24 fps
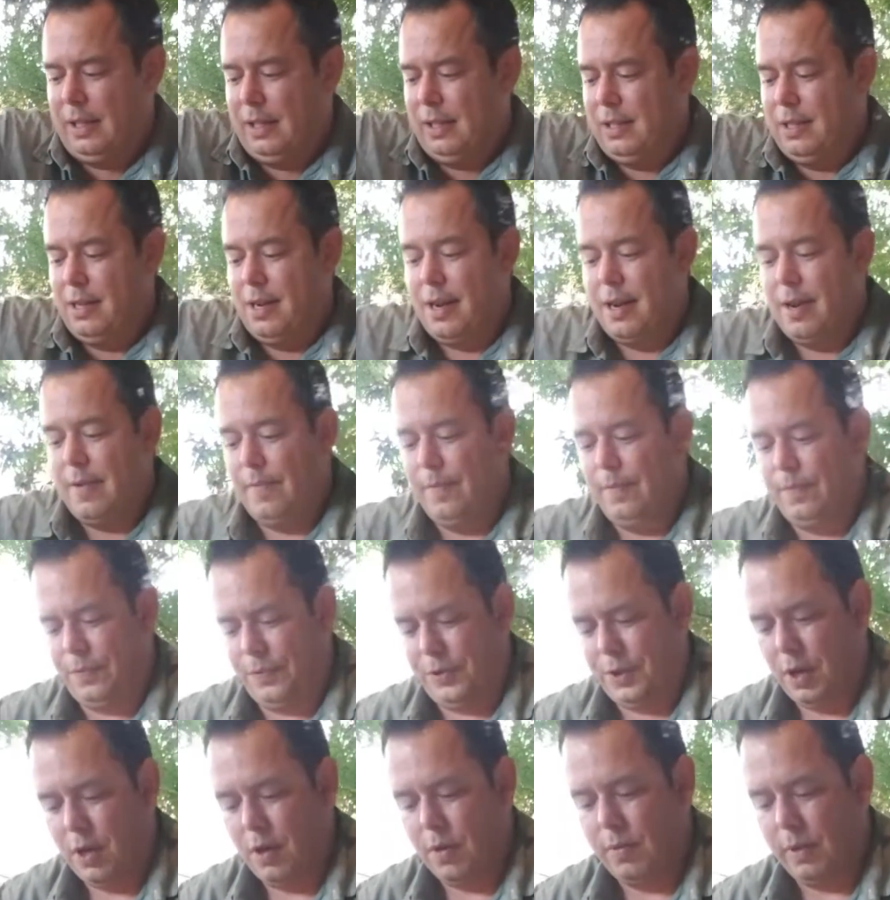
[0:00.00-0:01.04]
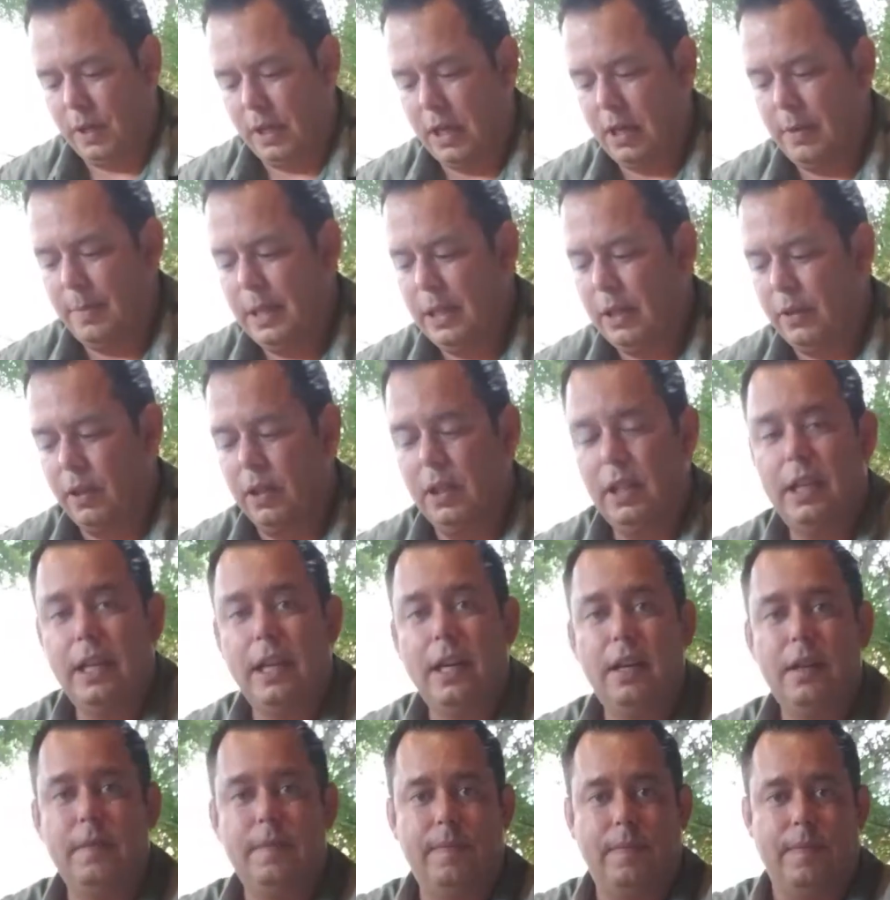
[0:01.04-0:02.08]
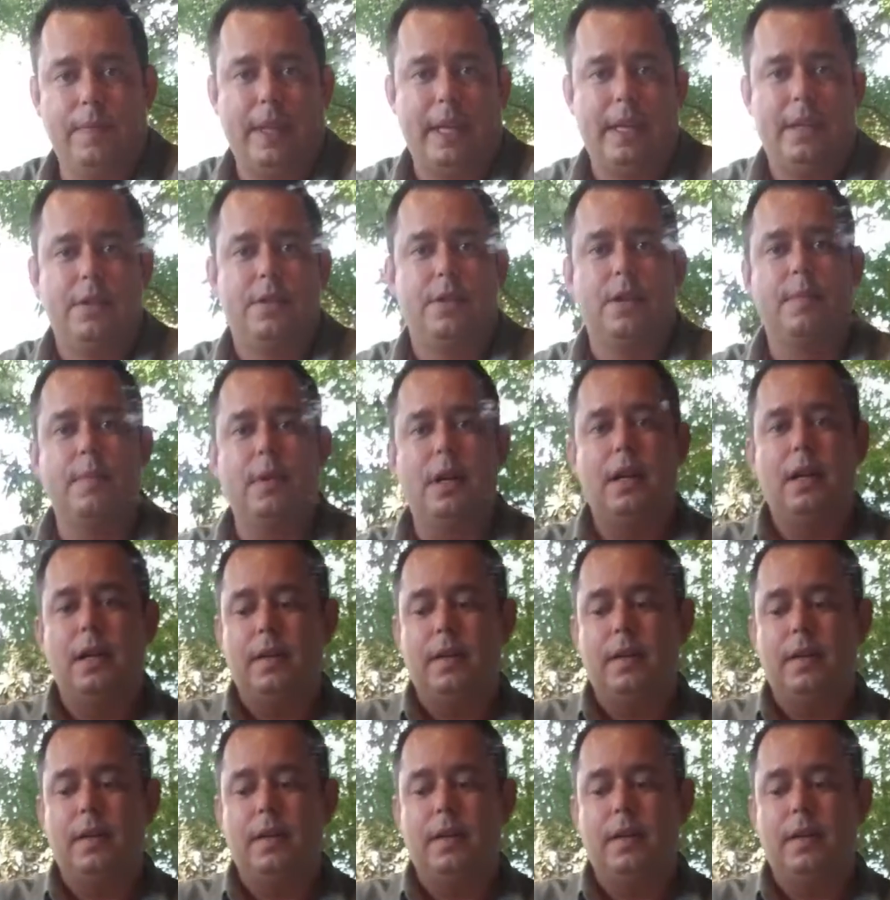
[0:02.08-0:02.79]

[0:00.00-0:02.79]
So we're going to be grilling up some